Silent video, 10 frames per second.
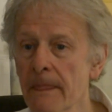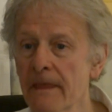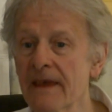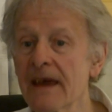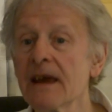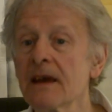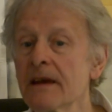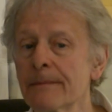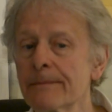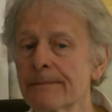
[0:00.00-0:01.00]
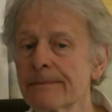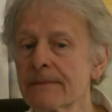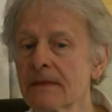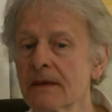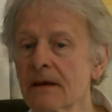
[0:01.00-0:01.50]
They
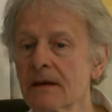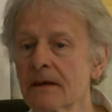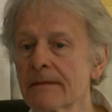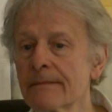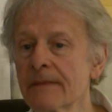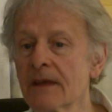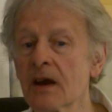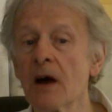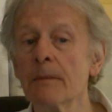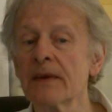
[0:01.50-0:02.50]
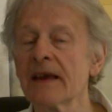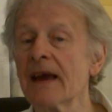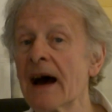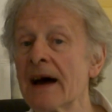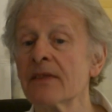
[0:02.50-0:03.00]
the
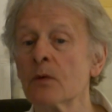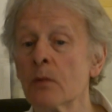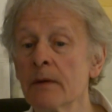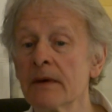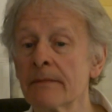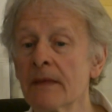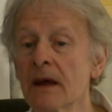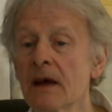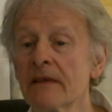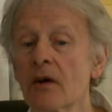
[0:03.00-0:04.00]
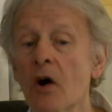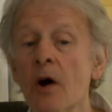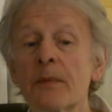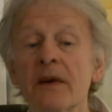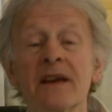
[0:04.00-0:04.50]
company and the women, they're
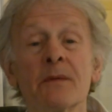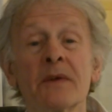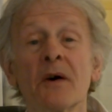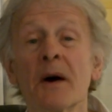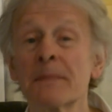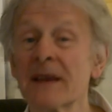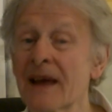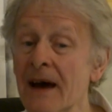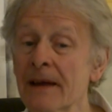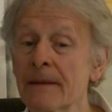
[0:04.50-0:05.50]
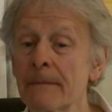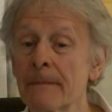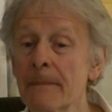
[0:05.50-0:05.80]
operating without a plan